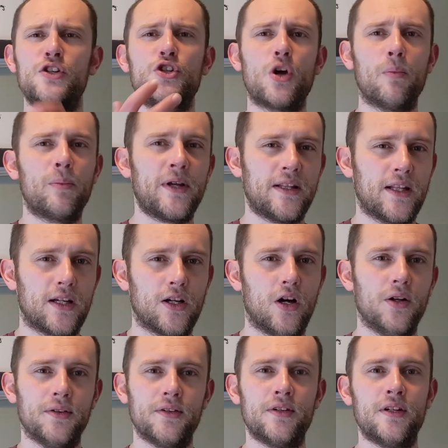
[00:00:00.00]
jumping the
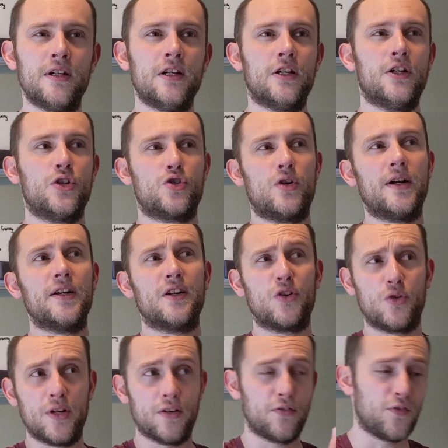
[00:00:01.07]
gun, trying to
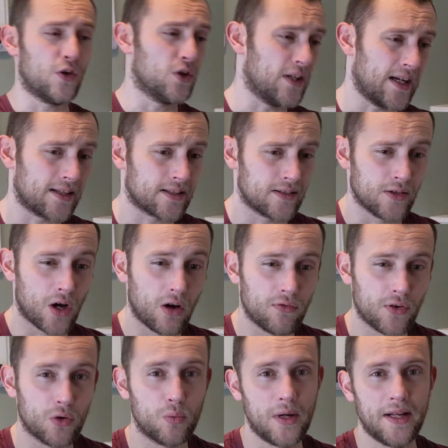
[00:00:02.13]
create a full-length
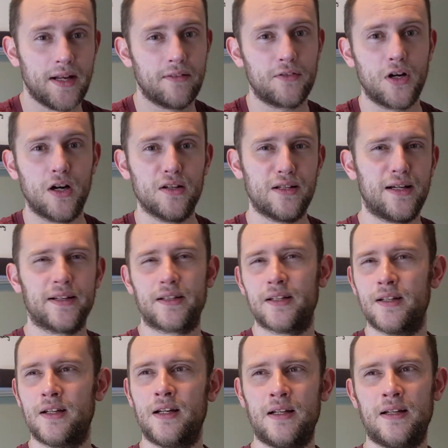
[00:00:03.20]
novel when I've got like